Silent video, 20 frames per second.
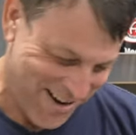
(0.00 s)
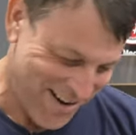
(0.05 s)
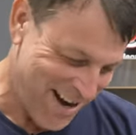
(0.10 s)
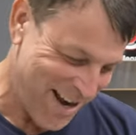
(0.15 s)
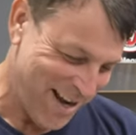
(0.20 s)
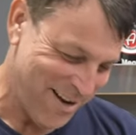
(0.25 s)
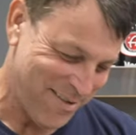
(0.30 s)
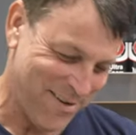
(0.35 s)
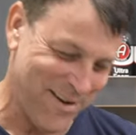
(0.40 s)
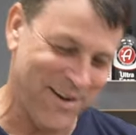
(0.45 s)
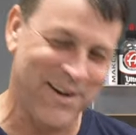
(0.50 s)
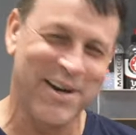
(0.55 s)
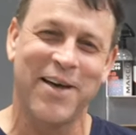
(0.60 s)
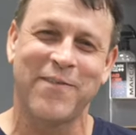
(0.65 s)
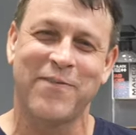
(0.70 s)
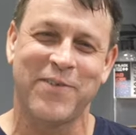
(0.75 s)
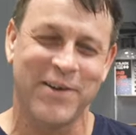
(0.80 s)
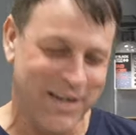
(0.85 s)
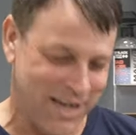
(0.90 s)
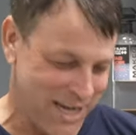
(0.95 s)
right, so
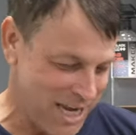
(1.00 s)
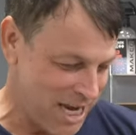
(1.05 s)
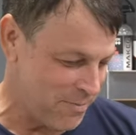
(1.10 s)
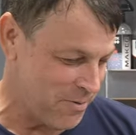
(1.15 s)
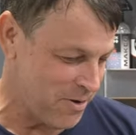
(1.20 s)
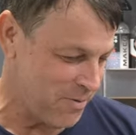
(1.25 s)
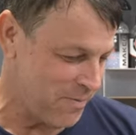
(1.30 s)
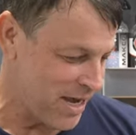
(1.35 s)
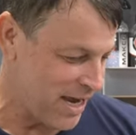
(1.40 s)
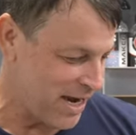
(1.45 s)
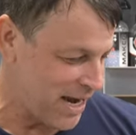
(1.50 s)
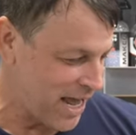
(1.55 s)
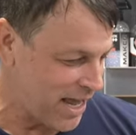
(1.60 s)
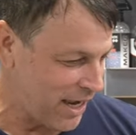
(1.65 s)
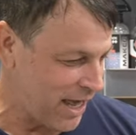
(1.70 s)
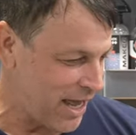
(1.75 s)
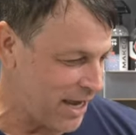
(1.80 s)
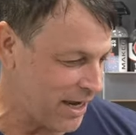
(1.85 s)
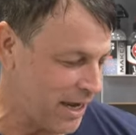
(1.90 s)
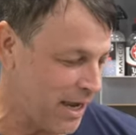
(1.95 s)
enough of the label, man. I
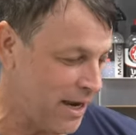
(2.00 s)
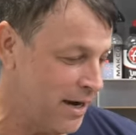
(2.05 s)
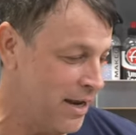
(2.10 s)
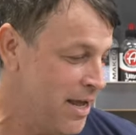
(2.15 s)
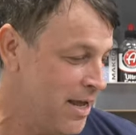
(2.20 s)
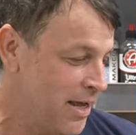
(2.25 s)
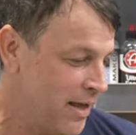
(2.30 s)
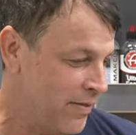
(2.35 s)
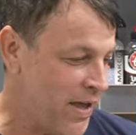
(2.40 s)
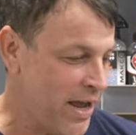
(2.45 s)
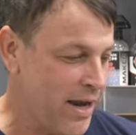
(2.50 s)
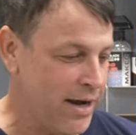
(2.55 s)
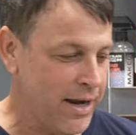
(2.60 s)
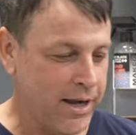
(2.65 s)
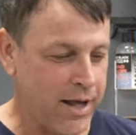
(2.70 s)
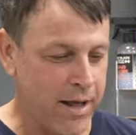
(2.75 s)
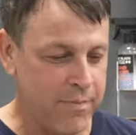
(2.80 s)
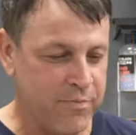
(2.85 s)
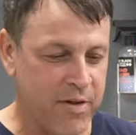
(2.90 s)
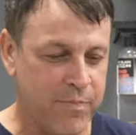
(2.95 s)
like it. Then it
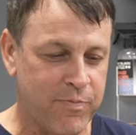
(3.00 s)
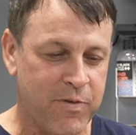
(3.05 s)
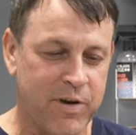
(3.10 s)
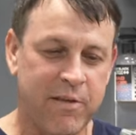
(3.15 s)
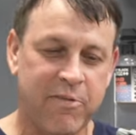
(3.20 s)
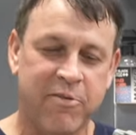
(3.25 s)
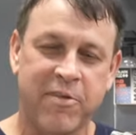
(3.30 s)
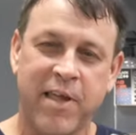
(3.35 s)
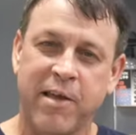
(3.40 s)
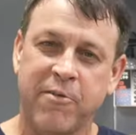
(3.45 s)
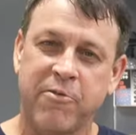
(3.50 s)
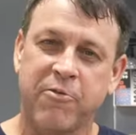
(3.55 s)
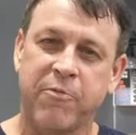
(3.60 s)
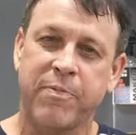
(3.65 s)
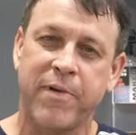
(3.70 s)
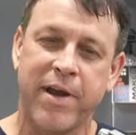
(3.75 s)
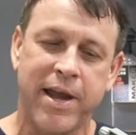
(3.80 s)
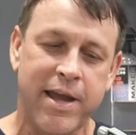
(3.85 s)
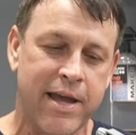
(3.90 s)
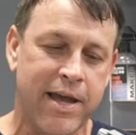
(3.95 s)
comes up to this nice
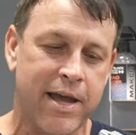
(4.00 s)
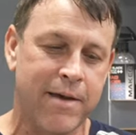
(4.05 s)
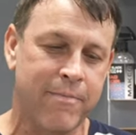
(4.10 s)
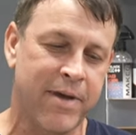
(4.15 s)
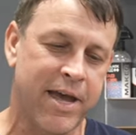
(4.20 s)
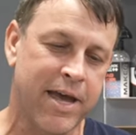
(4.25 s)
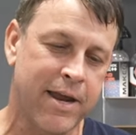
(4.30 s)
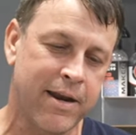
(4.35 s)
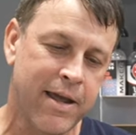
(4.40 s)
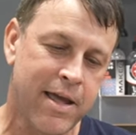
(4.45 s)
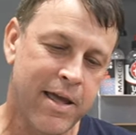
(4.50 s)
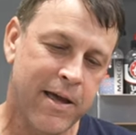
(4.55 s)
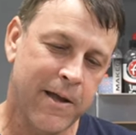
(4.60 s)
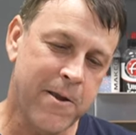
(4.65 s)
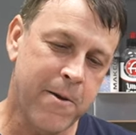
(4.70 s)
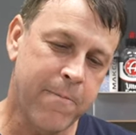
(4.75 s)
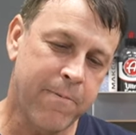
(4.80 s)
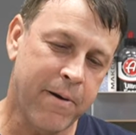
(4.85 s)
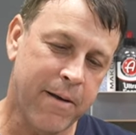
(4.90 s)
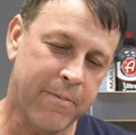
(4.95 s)
spray head, man. And
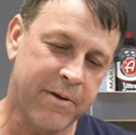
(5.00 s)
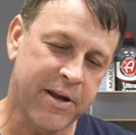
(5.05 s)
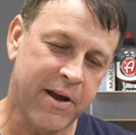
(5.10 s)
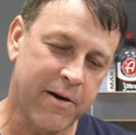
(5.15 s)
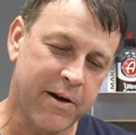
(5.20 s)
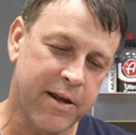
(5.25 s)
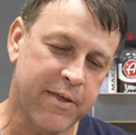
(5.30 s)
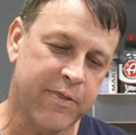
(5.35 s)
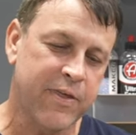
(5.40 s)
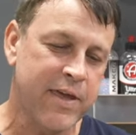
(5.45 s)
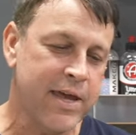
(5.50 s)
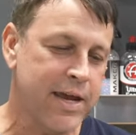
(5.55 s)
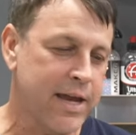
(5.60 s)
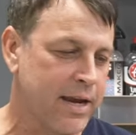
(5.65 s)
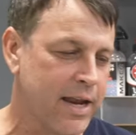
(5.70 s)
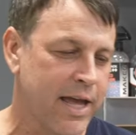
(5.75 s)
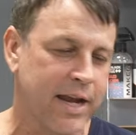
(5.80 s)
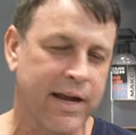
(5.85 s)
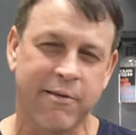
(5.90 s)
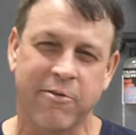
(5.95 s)
you're probably already thinking
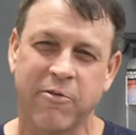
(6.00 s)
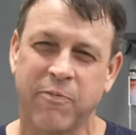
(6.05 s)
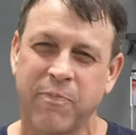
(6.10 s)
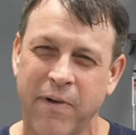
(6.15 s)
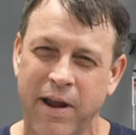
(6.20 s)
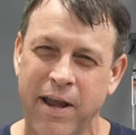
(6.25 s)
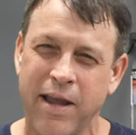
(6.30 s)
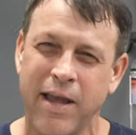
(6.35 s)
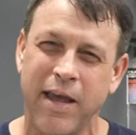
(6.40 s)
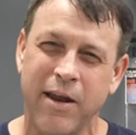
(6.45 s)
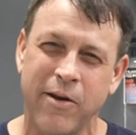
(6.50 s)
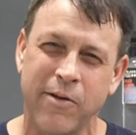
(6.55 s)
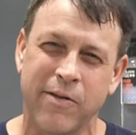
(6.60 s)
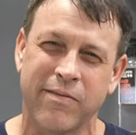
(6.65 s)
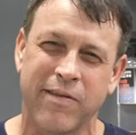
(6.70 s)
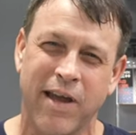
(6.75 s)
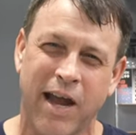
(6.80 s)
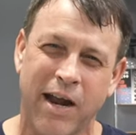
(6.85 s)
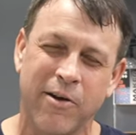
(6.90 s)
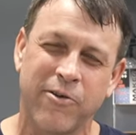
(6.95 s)
like a spray head on
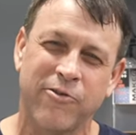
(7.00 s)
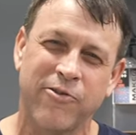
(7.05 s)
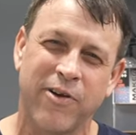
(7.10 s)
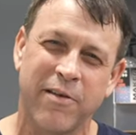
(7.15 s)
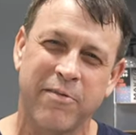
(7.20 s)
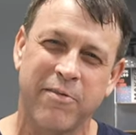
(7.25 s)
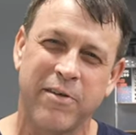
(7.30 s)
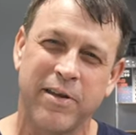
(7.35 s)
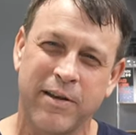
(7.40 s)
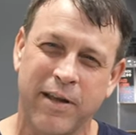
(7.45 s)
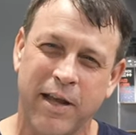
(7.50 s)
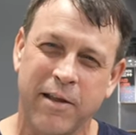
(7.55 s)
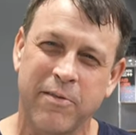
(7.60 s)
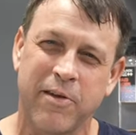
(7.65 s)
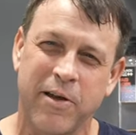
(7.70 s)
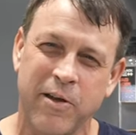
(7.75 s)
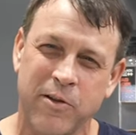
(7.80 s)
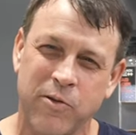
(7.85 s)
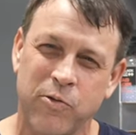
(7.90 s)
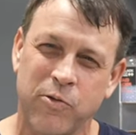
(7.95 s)
tire dressing, that's
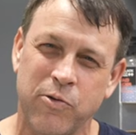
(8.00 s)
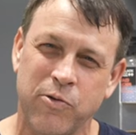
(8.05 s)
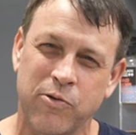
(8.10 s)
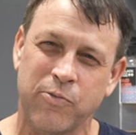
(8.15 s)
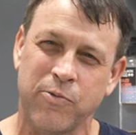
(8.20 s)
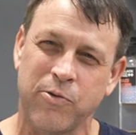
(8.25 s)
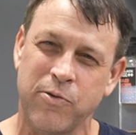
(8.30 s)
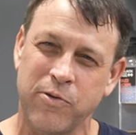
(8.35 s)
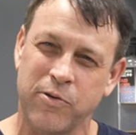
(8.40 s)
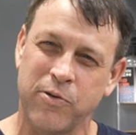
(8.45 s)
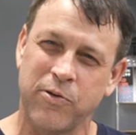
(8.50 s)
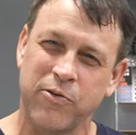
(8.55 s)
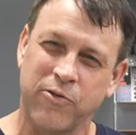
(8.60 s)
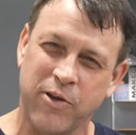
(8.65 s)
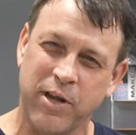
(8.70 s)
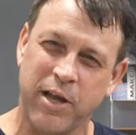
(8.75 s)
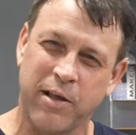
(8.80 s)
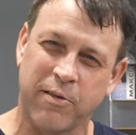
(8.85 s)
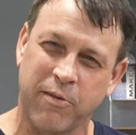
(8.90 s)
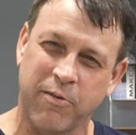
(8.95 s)
unusual.
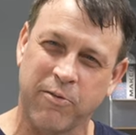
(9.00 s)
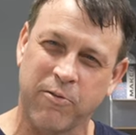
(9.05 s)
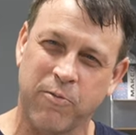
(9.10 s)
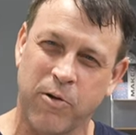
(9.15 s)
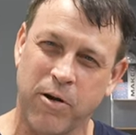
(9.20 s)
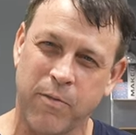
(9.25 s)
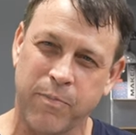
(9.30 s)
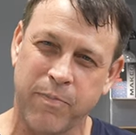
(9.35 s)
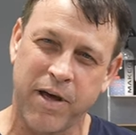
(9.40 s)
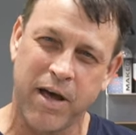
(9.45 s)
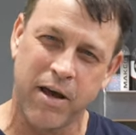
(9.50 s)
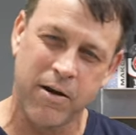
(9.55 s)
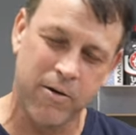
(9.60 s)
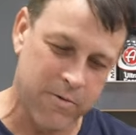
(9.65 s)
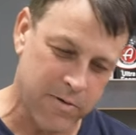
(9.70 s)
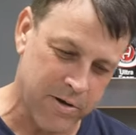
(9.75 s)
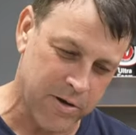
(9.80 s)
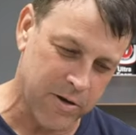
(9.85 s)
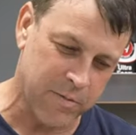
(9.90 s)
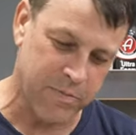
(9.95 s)
Usually it's a squirt bottle
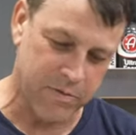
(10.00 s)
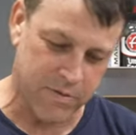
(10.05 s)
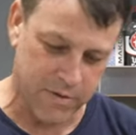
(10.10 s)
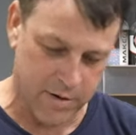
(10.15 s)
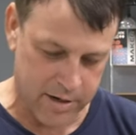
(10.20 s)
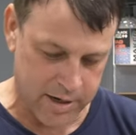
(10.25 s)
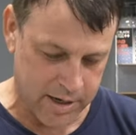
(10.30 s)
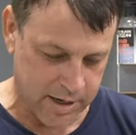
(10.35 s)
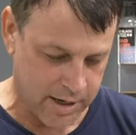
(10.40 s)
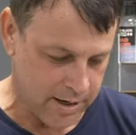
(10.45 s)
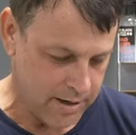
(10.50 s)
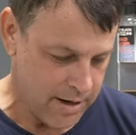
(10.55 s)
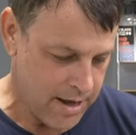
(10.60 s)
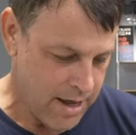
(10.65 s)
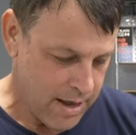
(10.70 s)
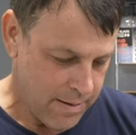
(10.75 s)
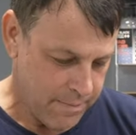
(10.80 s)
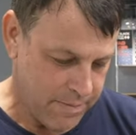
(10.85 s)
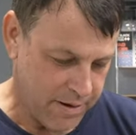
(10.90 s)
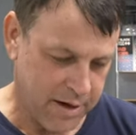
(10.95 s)
or you pour it in,
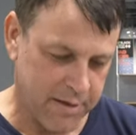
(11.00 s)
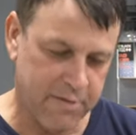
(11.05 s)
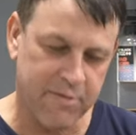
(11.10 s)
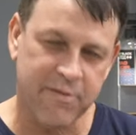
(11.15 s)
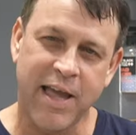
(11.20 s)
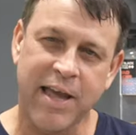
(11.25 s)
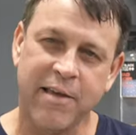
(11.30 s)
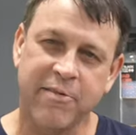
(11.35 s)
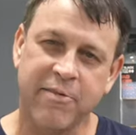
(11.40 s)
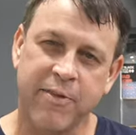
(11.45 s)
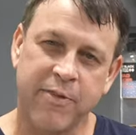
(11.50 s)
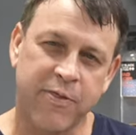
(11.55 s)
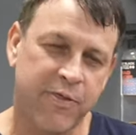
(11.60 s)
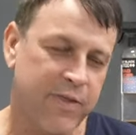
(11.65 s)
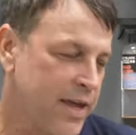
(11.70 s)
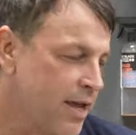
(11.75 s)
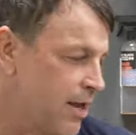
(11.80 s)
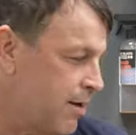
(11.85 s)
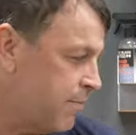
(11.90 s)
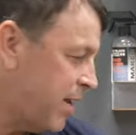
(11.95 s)
but it's nice and
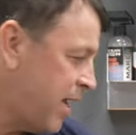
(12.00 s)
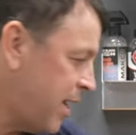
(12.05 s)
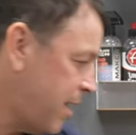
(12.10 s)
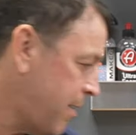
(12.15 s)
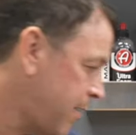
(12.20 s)
thin, man.